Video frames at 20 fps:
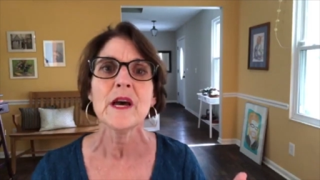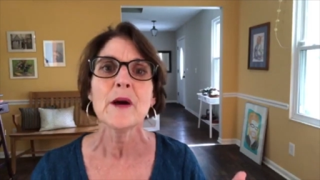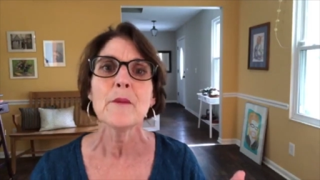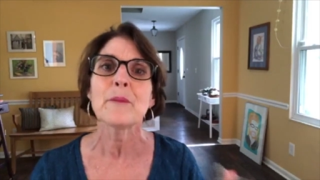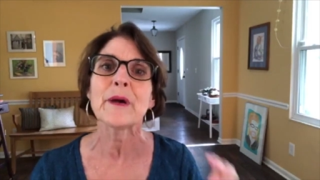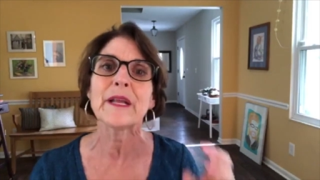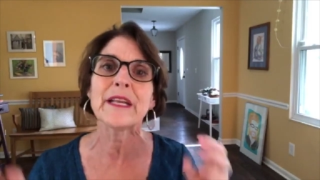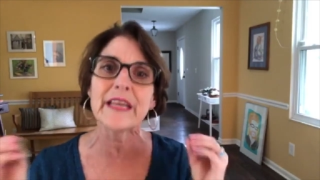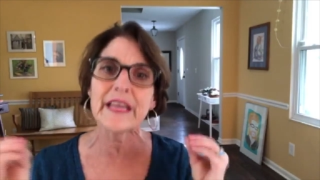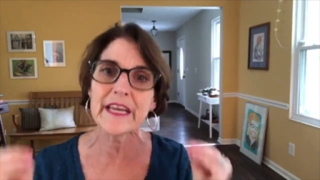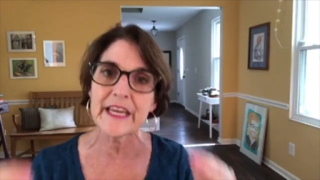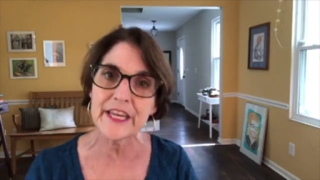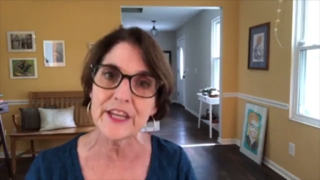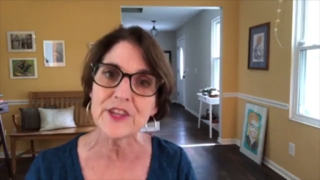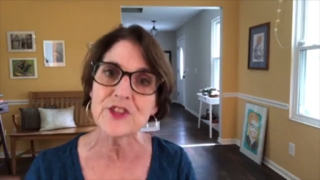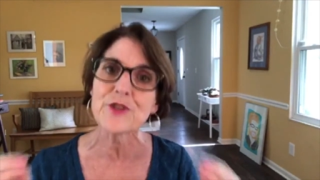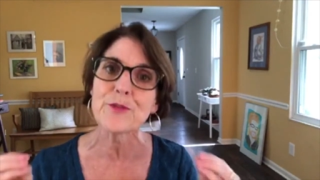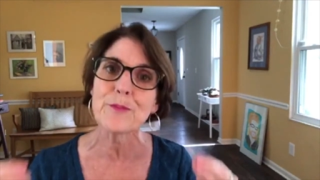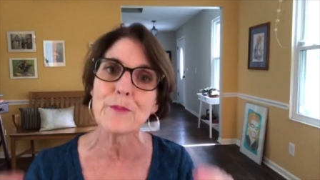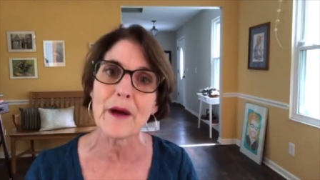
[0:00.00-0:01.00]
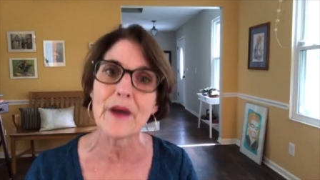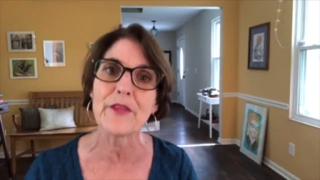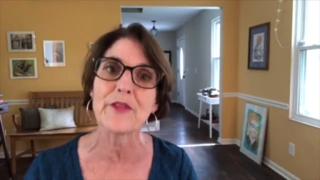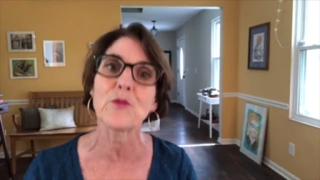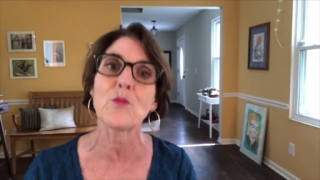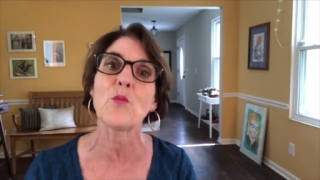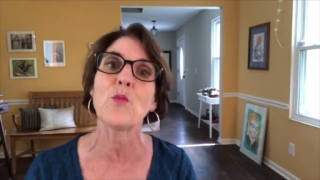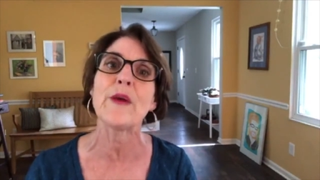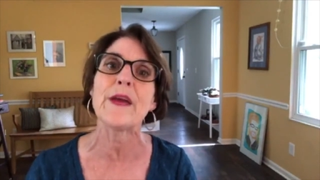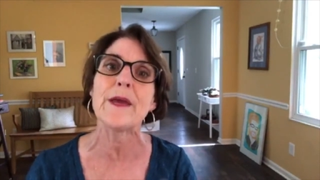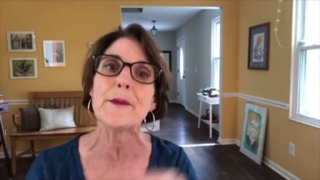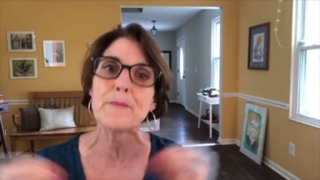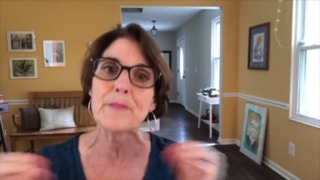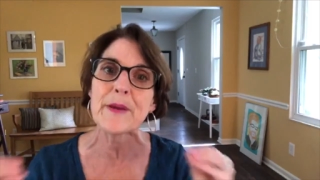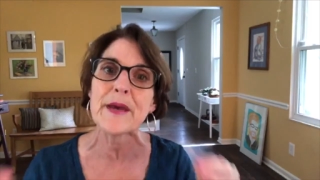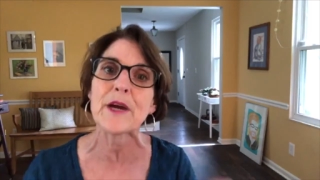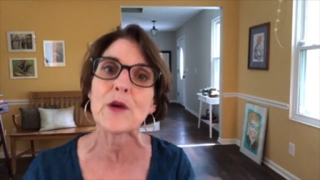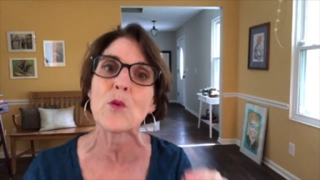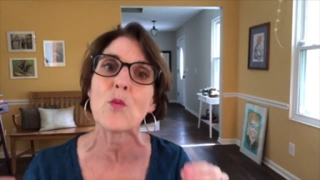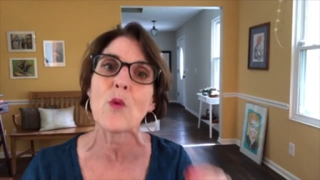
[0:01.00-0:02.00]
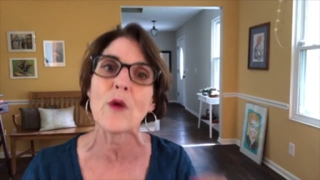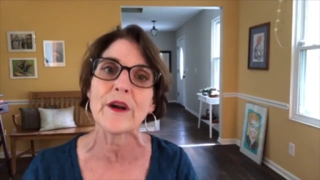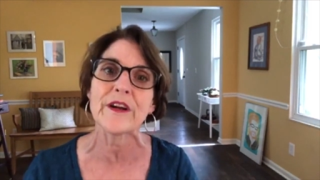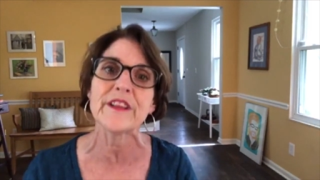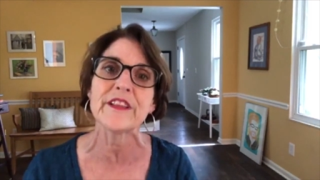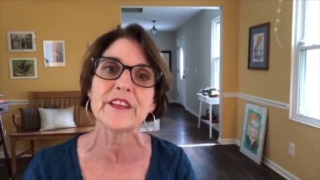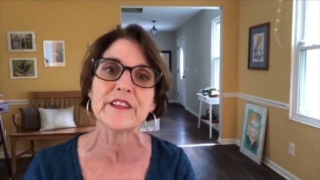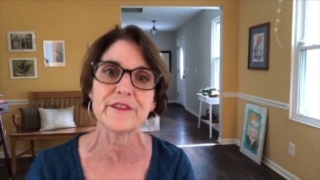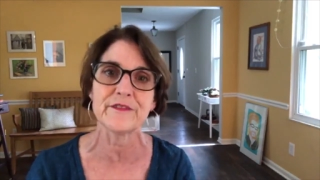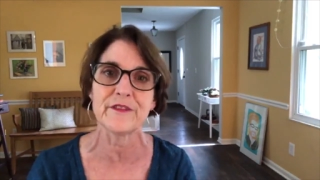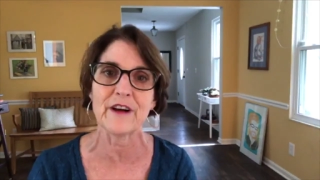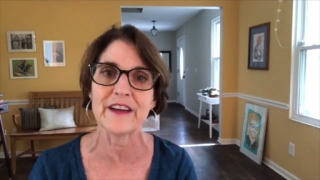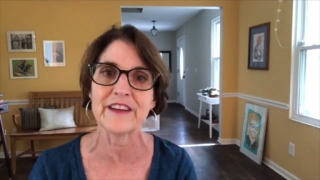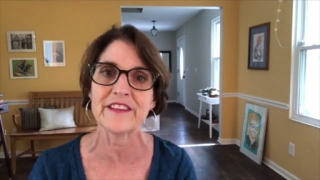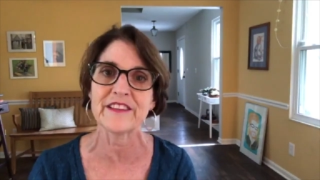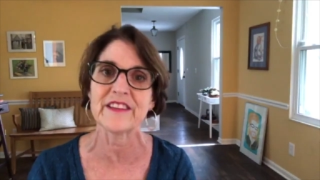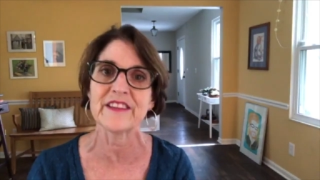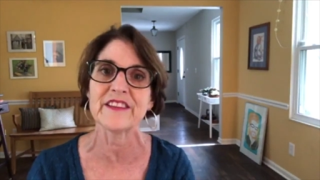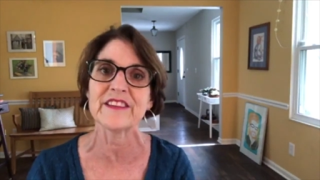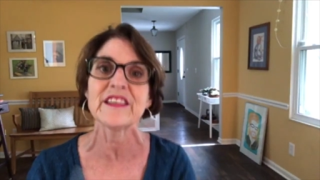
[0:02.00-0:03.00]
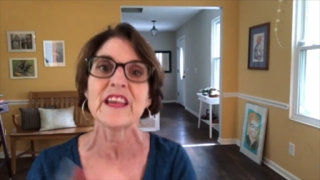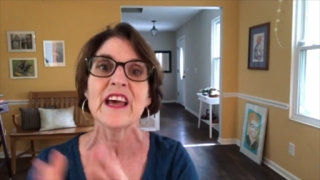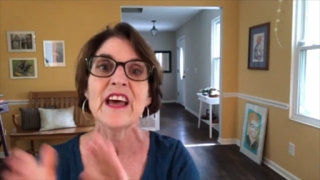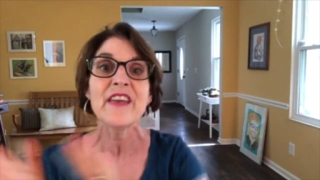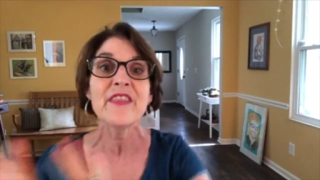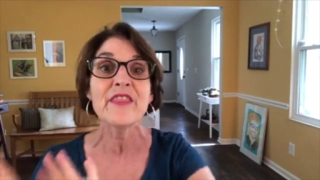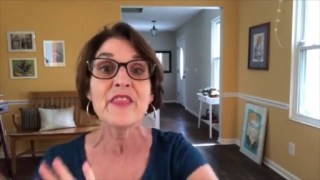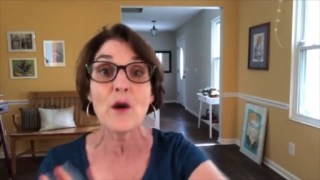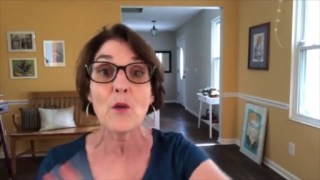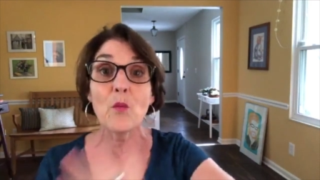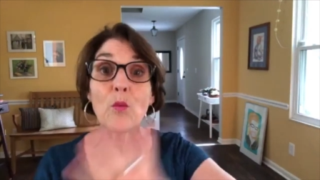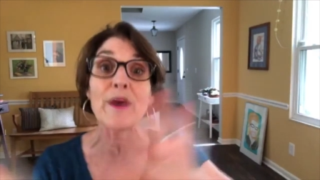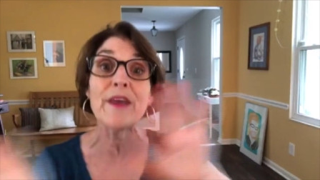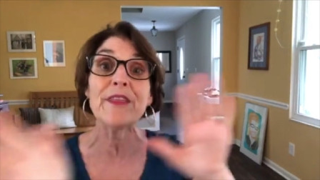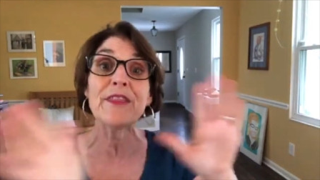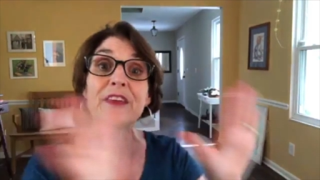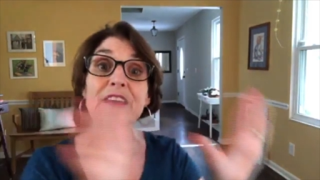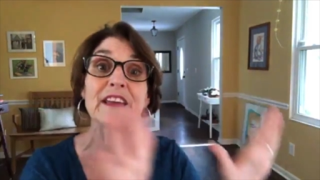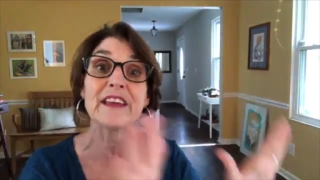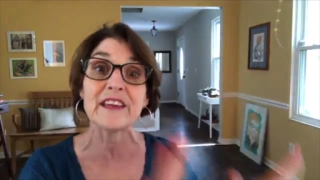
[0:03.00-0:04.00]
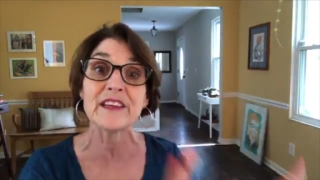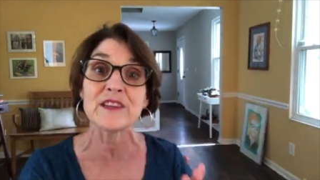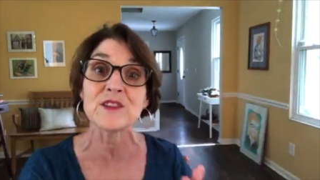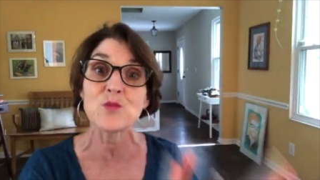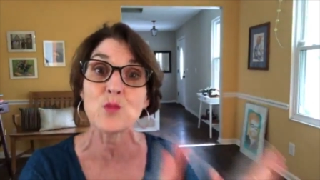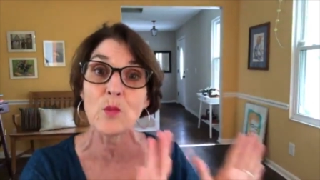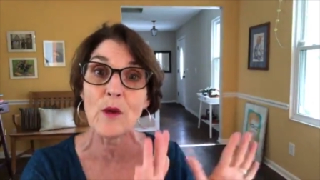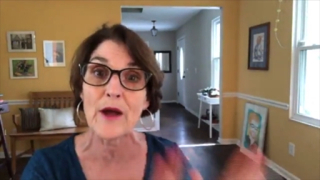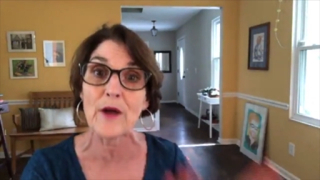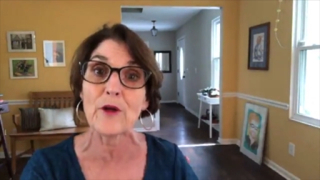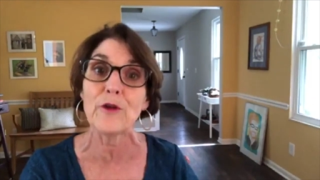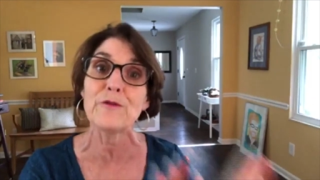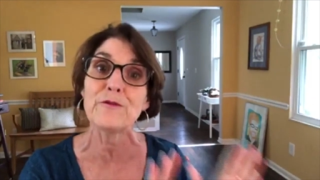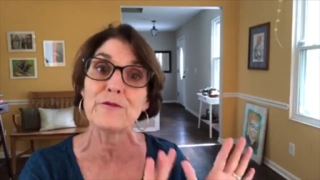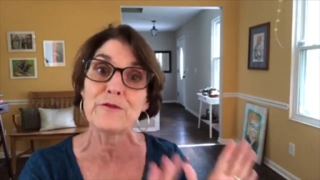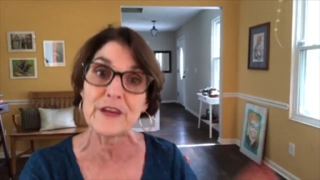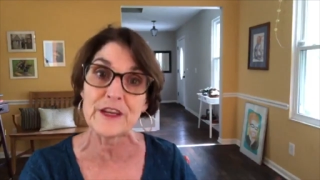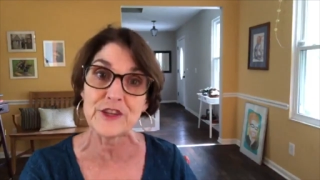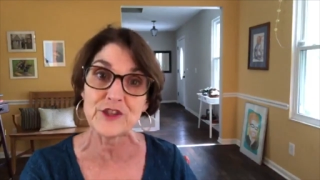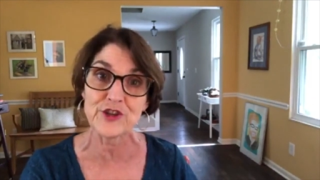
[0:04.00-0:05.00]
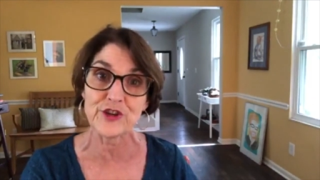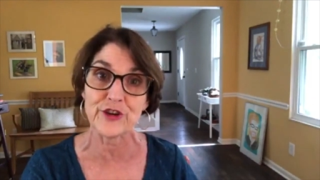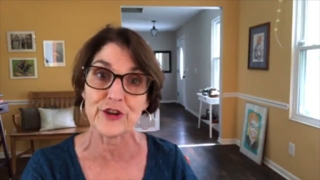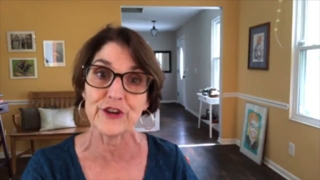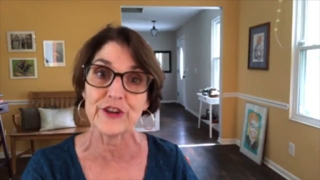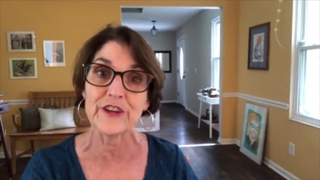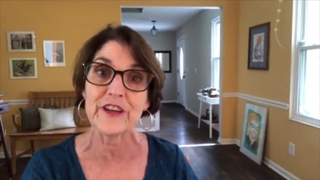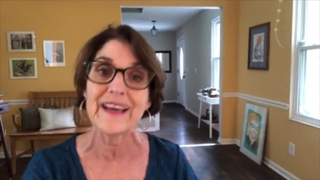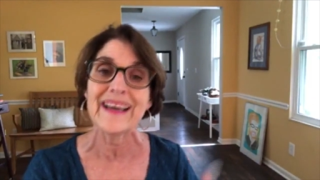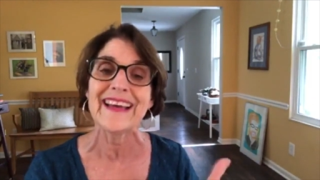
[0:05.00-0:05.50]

But each month we pick one of the devices that we think is well featured